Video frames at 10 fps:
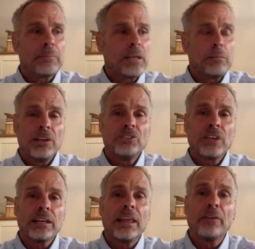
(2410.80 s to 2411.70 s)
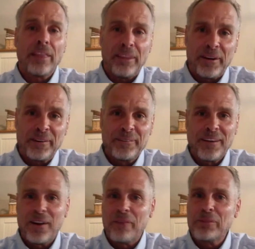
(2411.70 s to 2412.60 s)
getting me to stick a needle in there
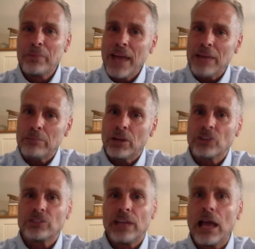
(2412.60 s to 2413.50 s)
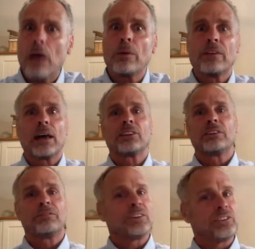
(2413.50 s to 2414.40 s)
right off the bat, because now we've got a
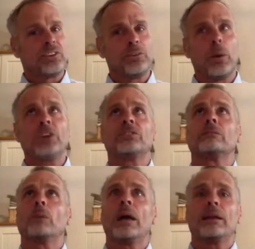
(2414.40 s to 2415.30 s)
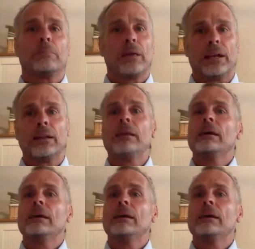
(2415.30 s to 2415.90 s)
different situation. Wait a minute.